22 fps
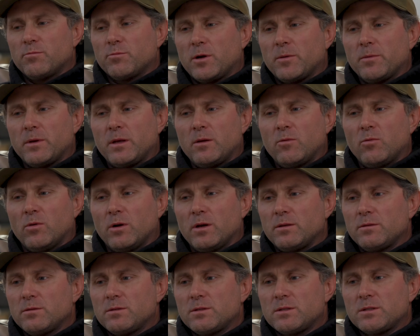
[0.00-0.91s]
probably
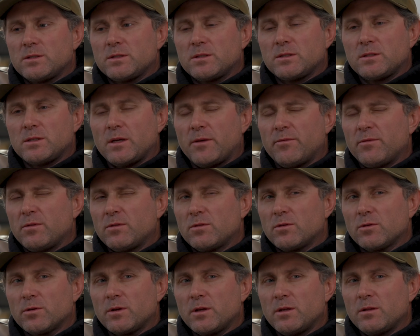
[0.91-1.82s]

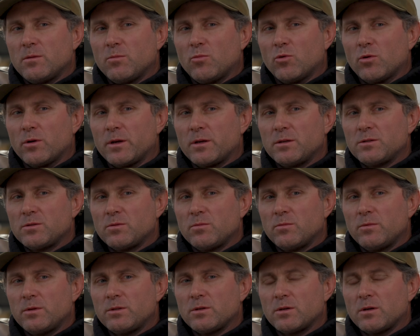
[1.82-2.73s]
7:30 in the morning is
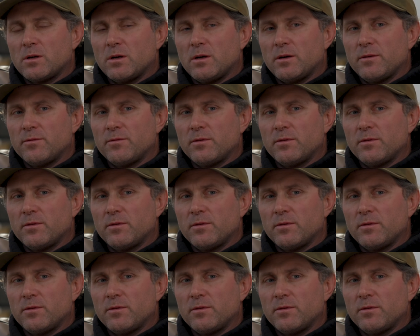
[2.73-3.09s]
when we took off.